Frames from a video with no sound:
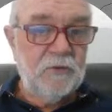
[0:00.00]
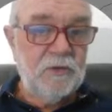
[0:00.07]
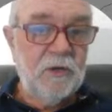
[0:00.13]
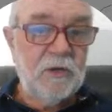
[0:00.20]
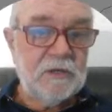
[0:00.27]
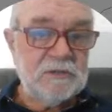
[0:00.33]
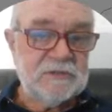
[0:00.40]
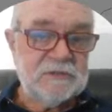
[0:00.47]

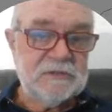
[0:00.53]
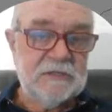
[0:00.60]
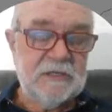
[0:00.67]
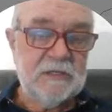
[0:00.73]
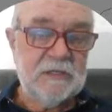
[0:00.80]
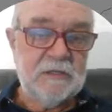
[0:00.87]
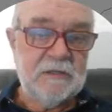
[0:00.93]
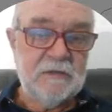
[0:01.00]
knots,
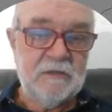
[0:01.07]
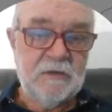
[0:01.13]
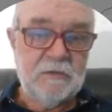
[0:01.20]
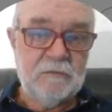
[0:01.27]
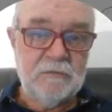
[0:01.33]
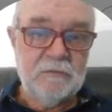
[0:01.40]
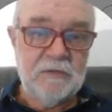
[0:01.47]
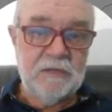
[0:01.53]
and you've got to
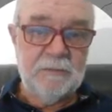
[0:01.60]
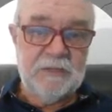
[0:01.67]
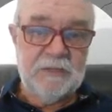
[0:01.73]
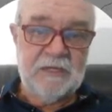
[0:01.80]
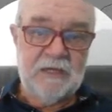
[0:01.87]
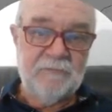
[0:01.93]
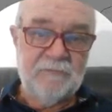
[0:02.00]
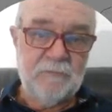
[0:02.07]
really be
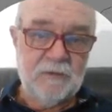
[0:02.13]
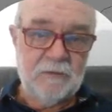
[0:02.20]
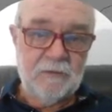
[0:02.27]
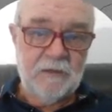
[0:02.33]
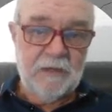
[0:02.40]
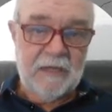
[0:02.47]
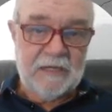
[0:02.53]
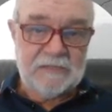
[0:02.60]
careful with all
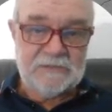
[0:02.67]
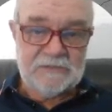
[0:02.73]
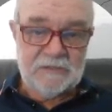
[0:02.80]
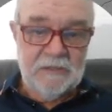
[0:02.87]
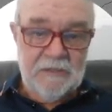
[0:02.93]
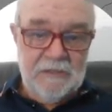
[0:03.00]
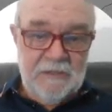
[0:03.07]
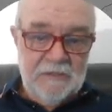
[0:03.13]
of that. So
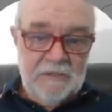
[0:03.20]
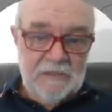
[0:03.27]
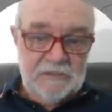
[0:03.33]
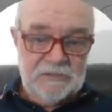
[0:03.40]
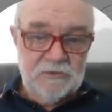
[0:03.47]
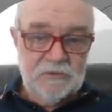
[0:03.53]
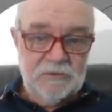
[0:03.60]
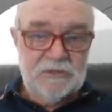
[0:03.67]
it's
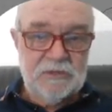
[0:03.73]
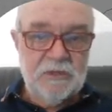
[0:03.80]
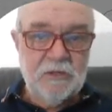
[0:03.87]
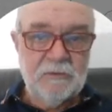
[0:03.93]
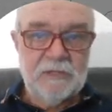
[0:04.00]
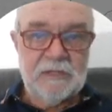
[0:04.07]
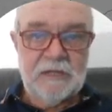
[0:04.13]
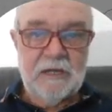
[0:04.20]
good to know
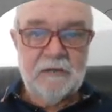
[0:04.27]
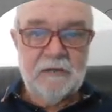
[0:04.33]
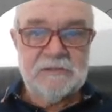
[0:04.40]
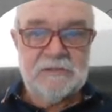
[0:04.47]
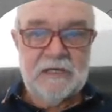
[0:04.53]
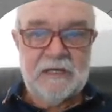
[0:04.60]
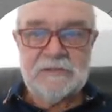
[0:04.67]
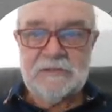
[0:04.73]
what the currents
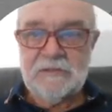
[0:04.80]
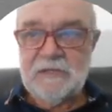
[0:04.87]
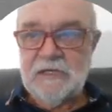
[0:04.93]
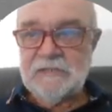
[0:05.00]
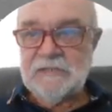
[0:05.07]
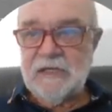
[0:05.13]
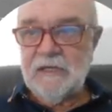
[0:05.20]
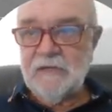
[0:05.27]
are. So
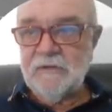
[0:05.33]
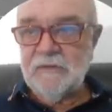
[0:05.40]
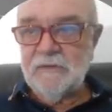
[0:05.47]
that's how you do